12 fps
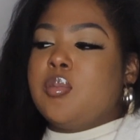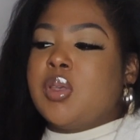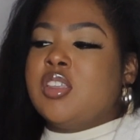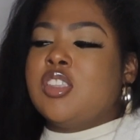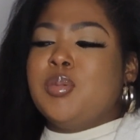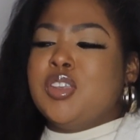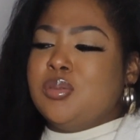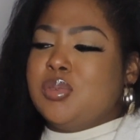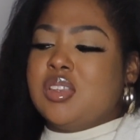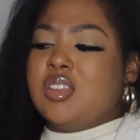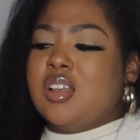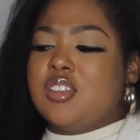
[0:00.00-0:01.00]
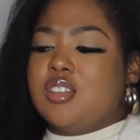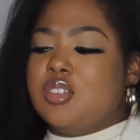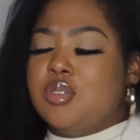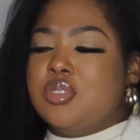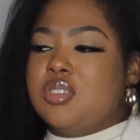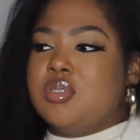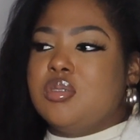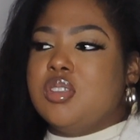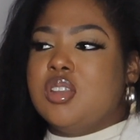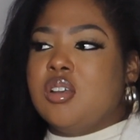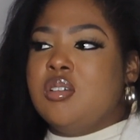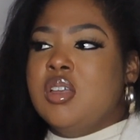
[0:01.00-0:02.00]
because especially if that's all you're used
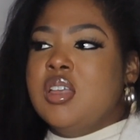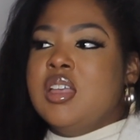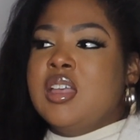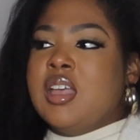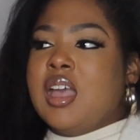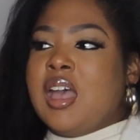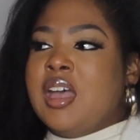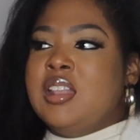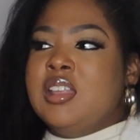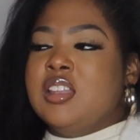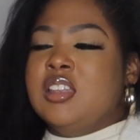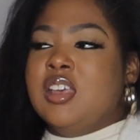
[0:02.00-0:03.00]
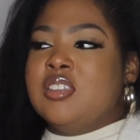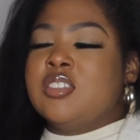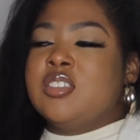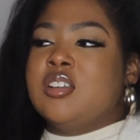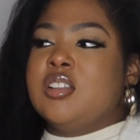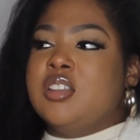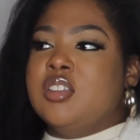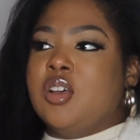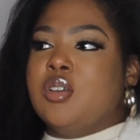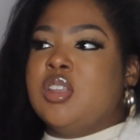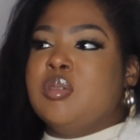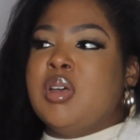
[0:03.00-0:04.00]
to, I didn't necessarily
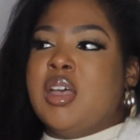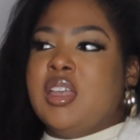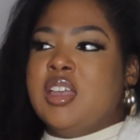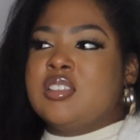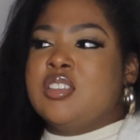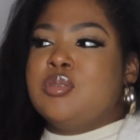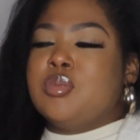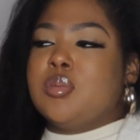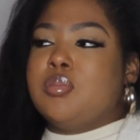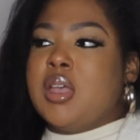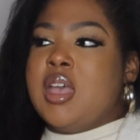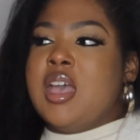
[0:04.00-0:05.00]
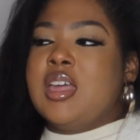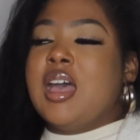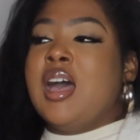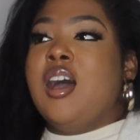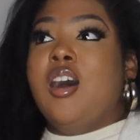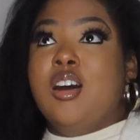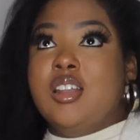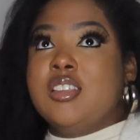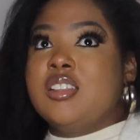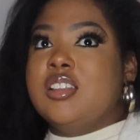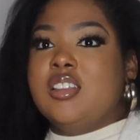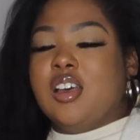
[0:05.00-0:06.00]
know that my exes were bad. I
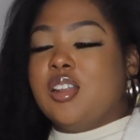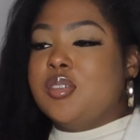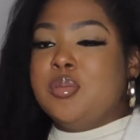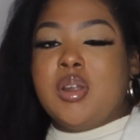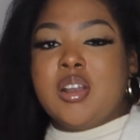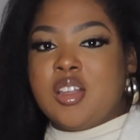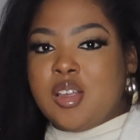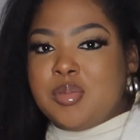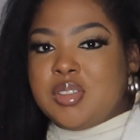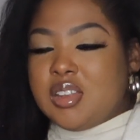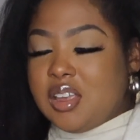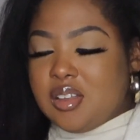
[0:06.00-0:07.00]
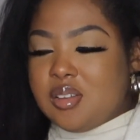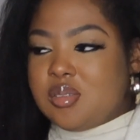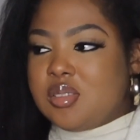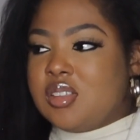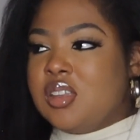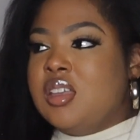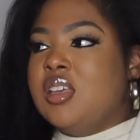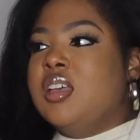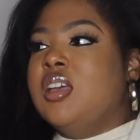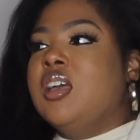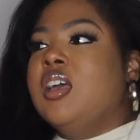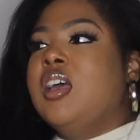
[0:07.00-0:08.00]
honestly thought it was part of the ups and downs.
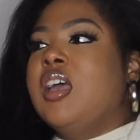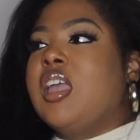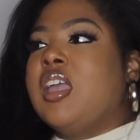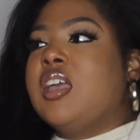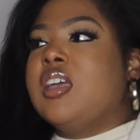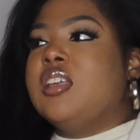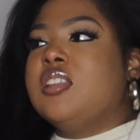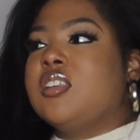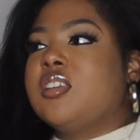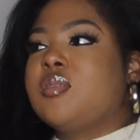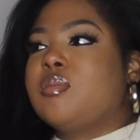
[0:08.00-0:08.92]
And,